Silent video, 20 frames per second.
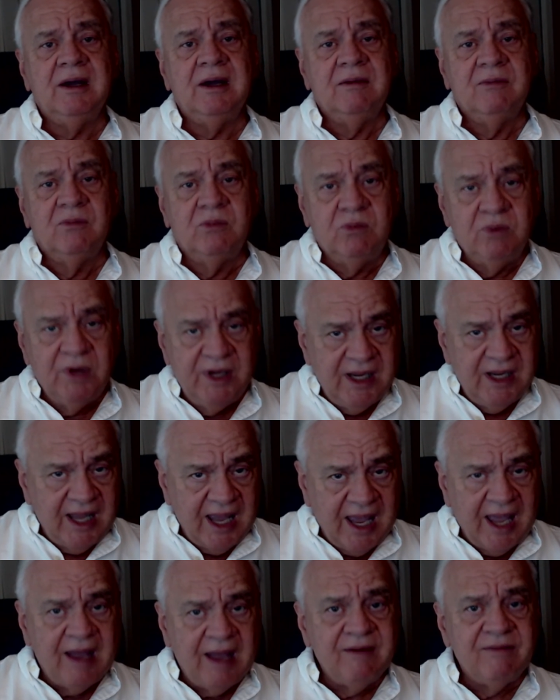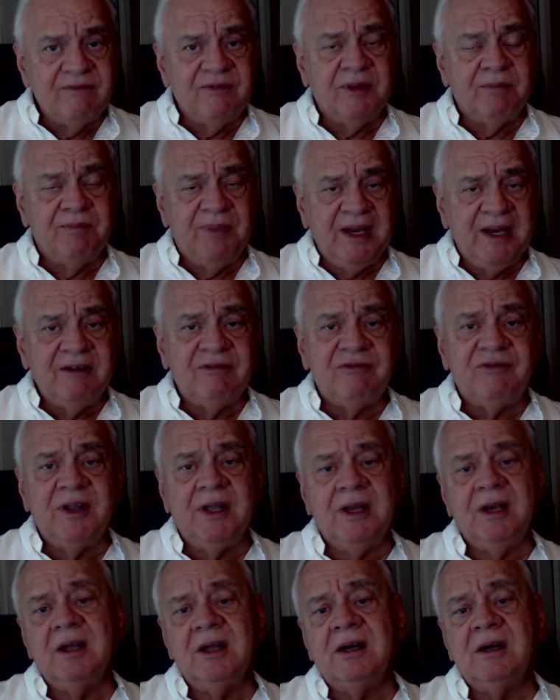We have the
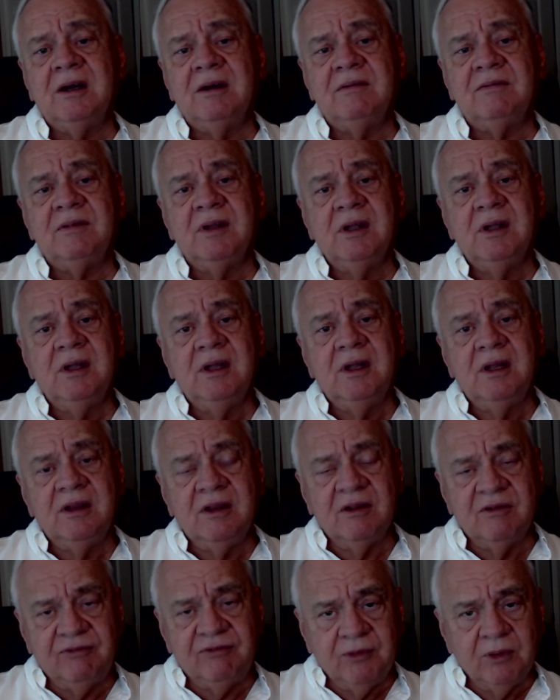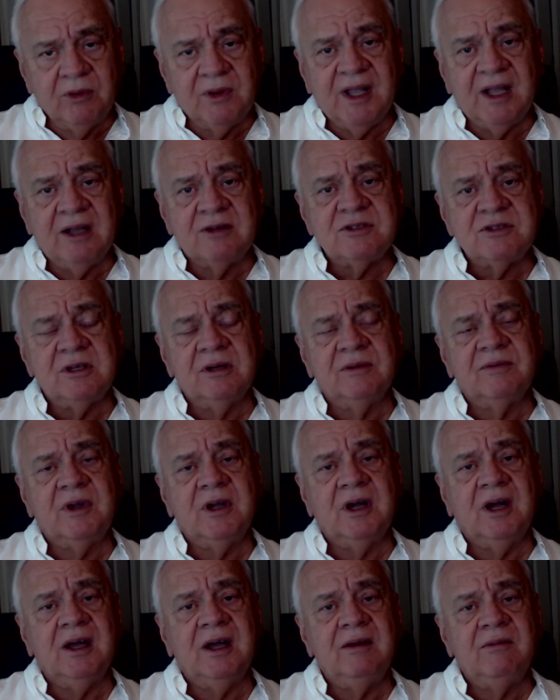benefit of the full counsel of
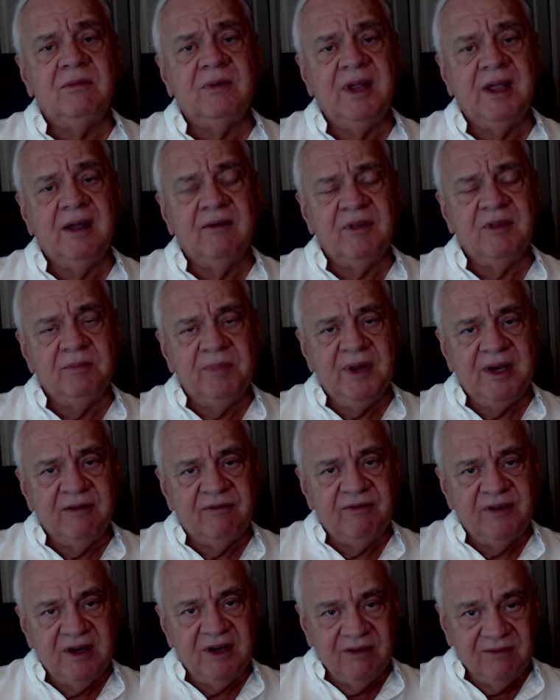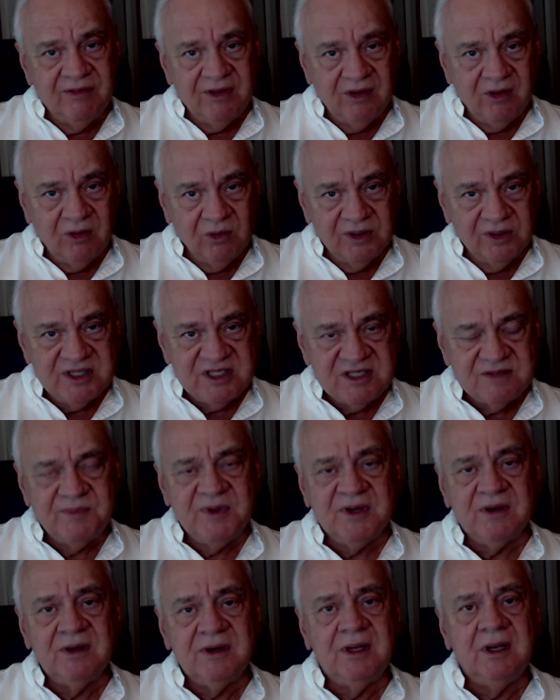God. We have the benefit of the Holy
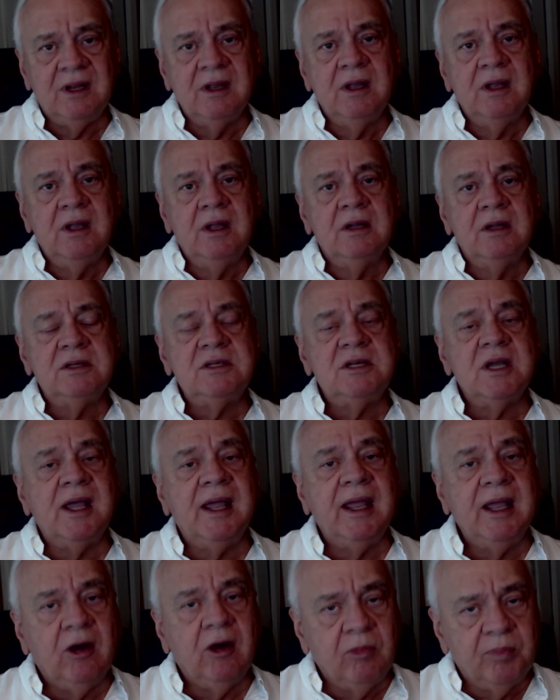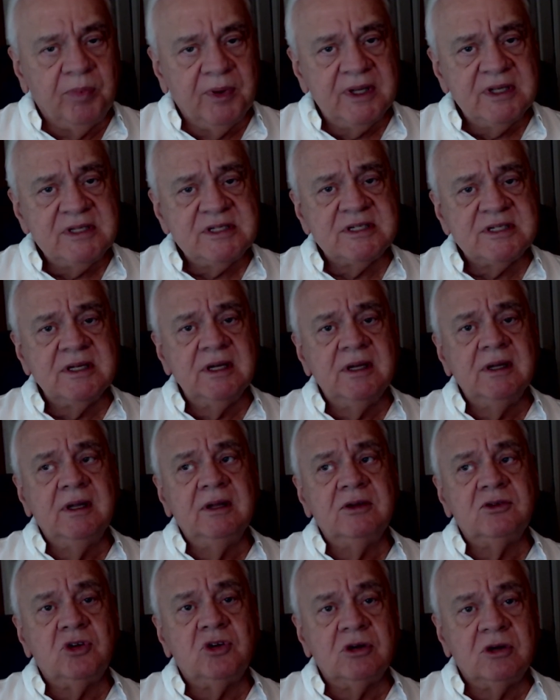Spirit to help us
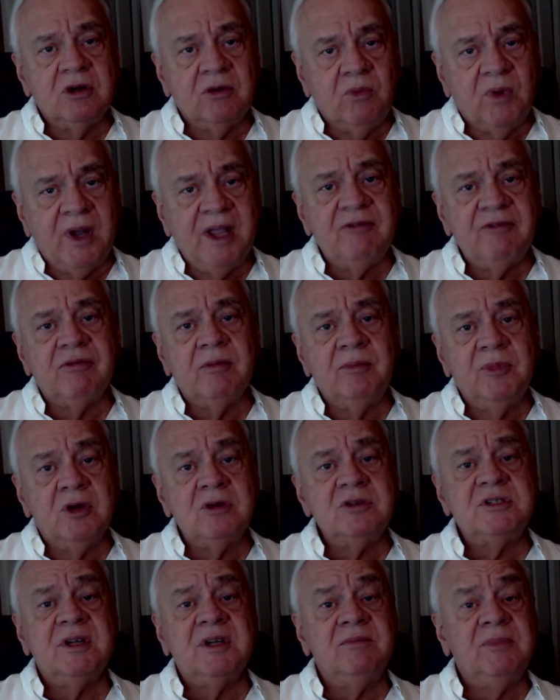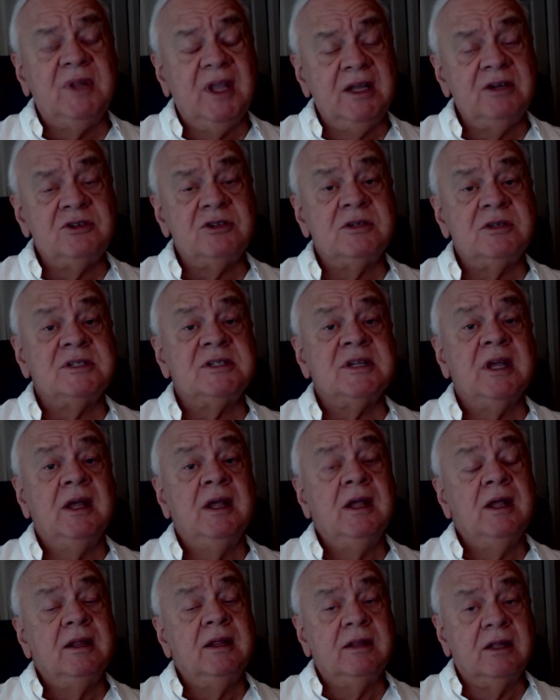turn away from those temptations
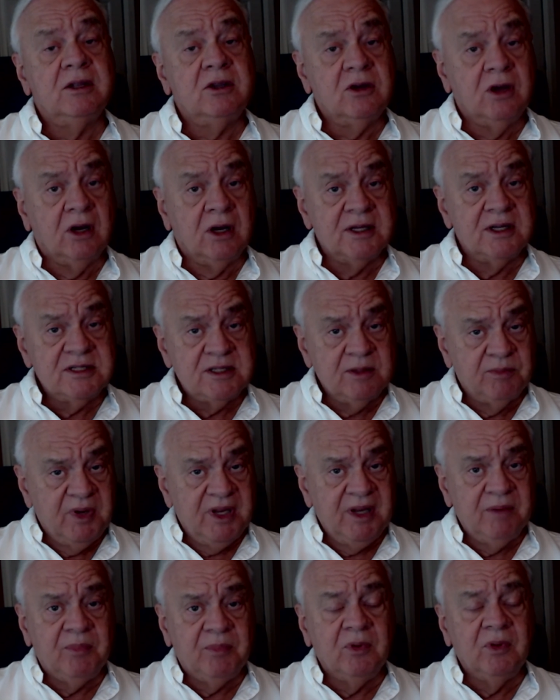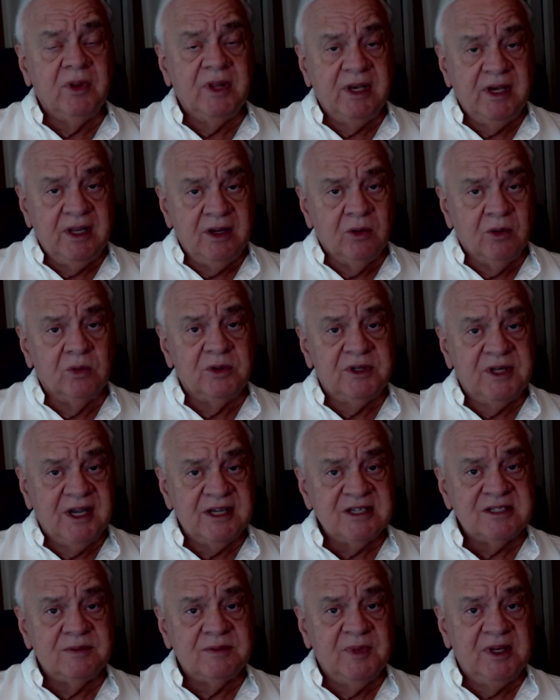that caused the people in the Old
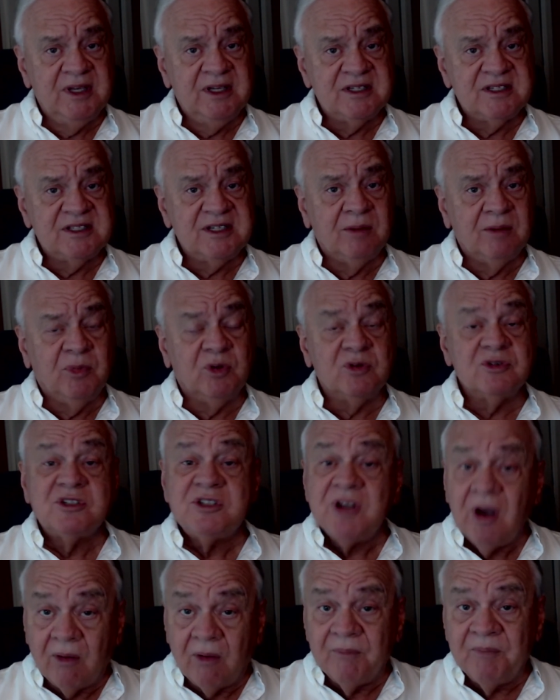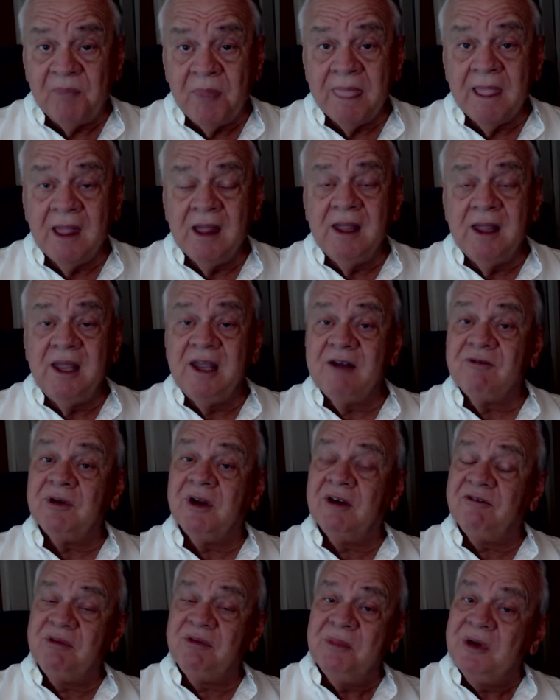Testament to stumble. So if we're
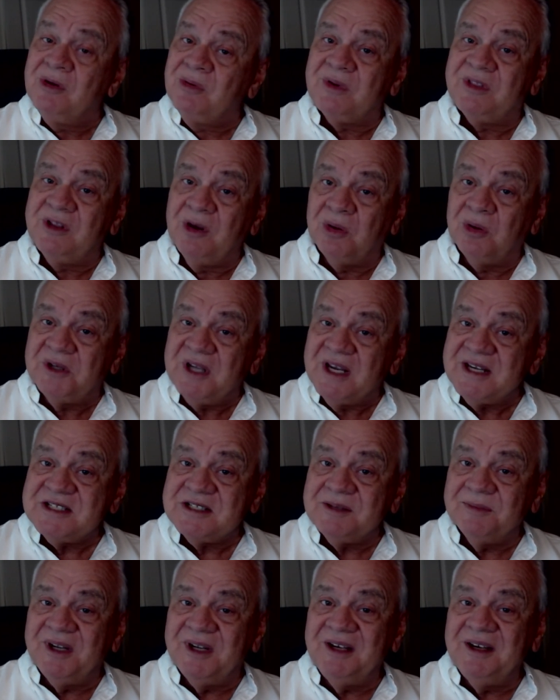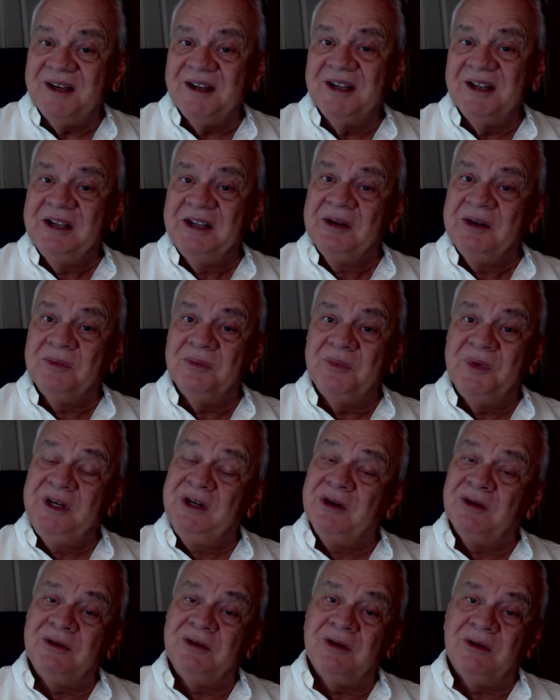not familiar with the Old Testament, we
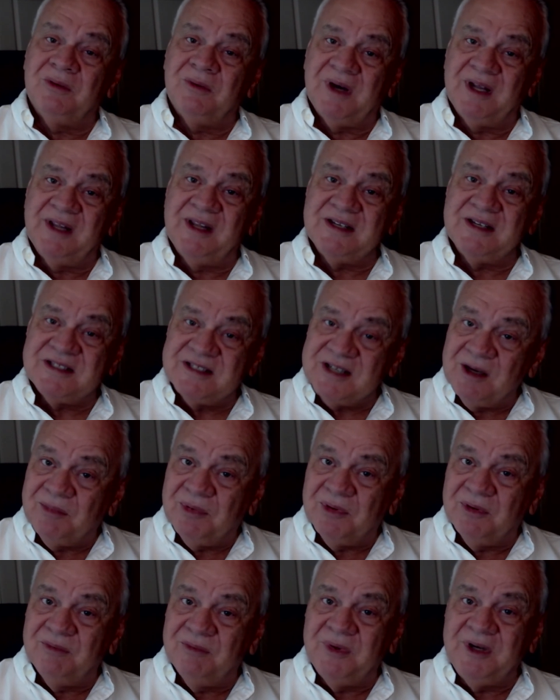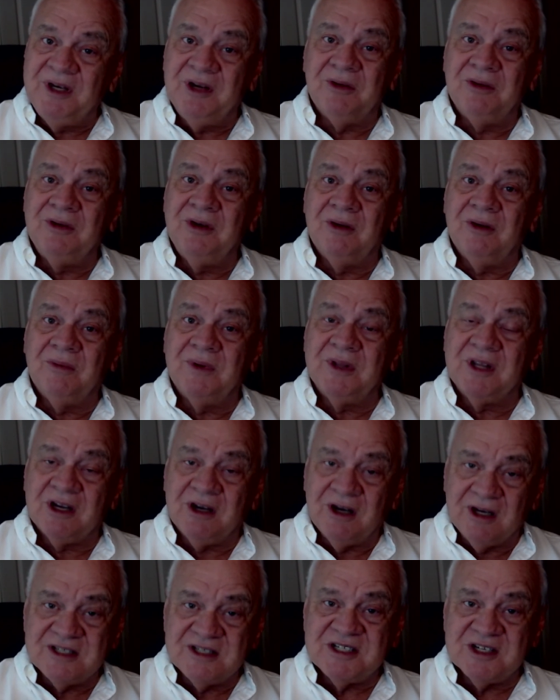don't know why they stumbled. We don't know what the
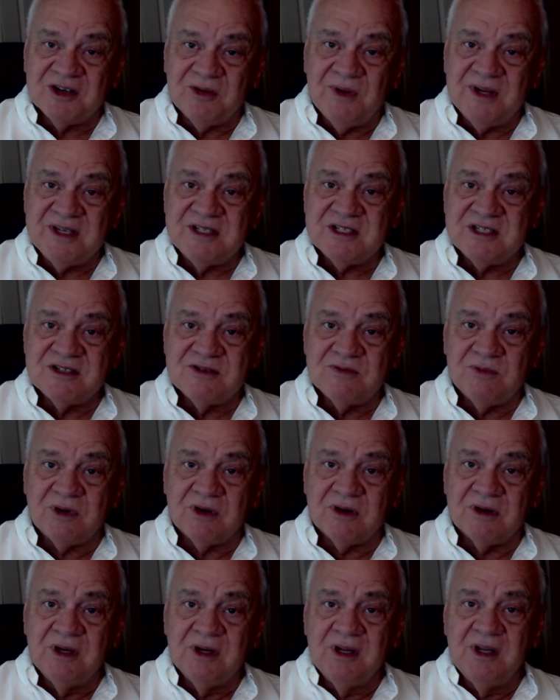consequences were.